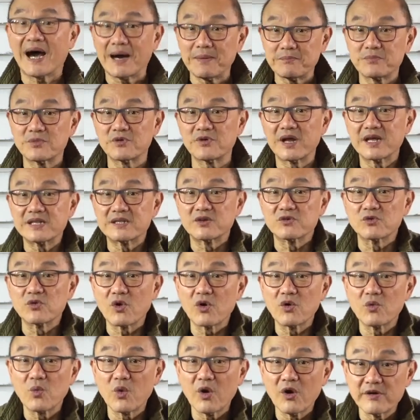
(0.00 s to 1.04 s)
upgrade the
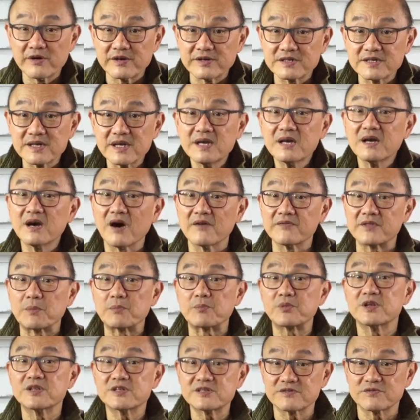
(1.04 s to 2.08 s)
raw warrant of the
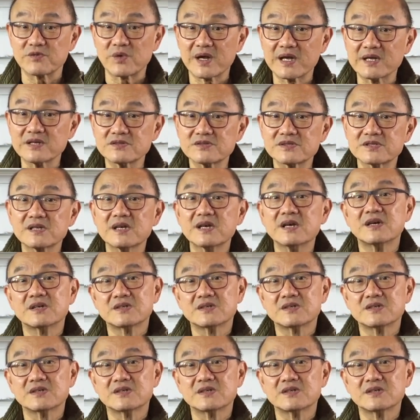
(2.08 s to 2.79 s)
Prince of Wales